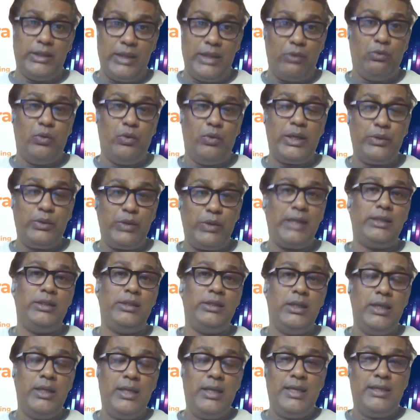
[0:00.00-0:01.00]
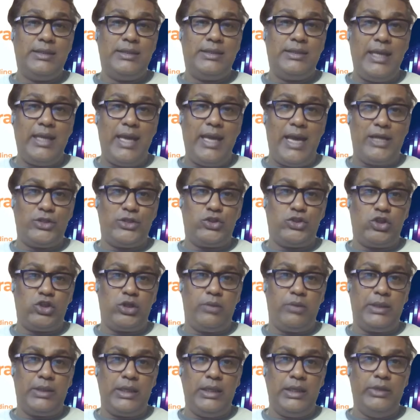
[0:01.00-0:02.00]
Now when we say
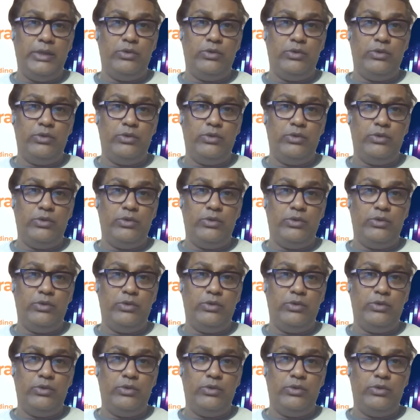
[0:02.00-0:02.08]
astronomical